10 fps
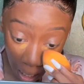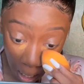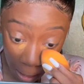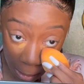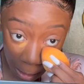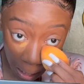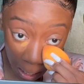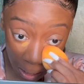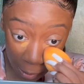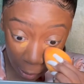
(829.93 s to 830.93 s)

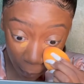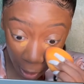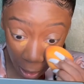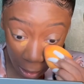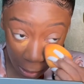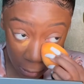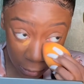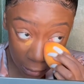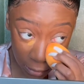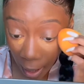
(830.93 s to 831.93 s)
not the
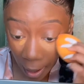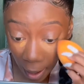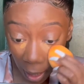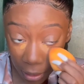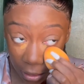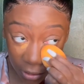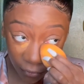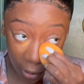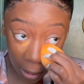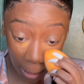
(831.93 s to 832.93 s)
best. I just
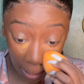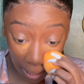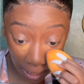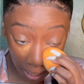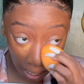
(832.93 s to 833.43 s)
feel like